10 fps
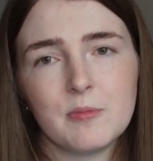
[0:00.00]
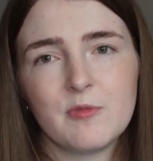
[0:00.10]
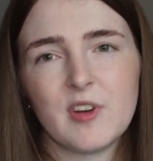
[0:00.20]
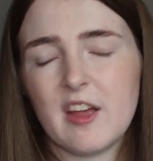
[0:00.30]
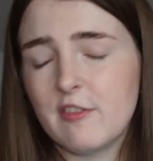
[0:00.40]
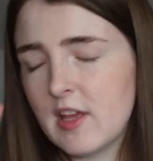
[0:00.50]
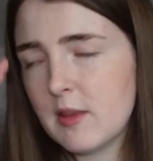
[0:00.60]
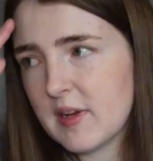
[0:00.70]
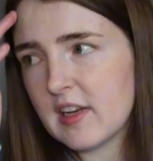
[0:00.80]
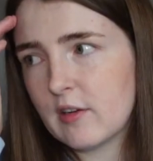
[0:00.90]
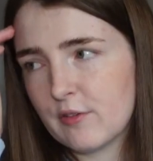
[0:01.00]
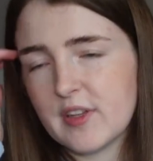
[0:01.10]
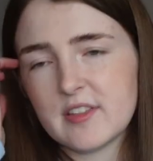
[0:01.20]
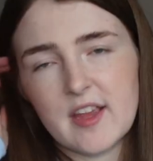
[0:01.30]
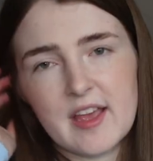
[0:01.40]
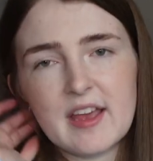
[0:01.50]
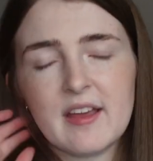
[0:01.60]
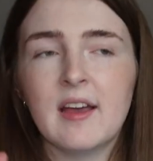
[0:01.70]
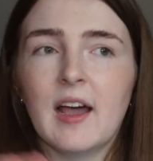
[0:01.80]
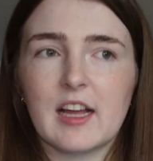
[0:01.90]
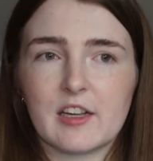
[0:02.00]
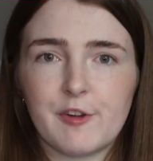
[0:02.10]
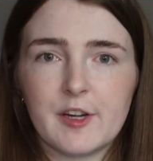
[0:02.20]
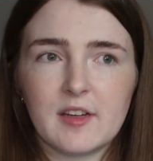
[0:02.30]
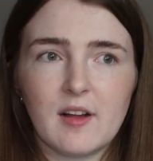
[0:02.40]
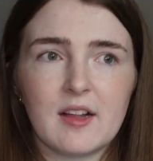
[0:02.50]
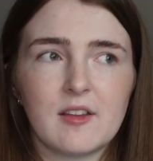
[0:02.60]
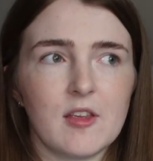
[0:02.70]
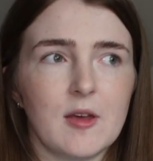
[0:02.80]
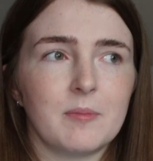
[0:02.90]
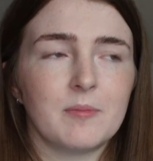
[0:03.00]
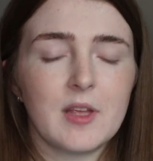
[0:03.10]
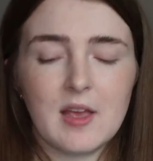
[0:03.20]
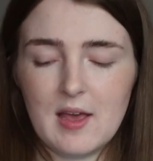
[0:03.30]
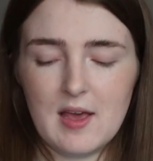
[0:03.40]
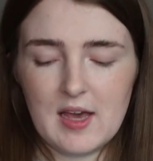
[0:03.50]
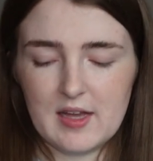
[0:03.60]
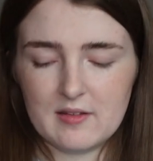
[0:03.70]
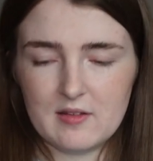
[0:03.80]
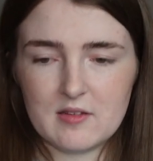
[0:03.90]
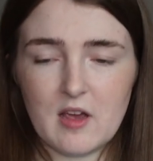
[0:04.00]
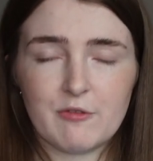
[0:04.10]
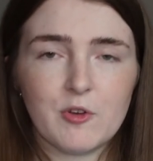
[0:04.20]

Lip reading: like near the beginning of this year and I really liked them. And I've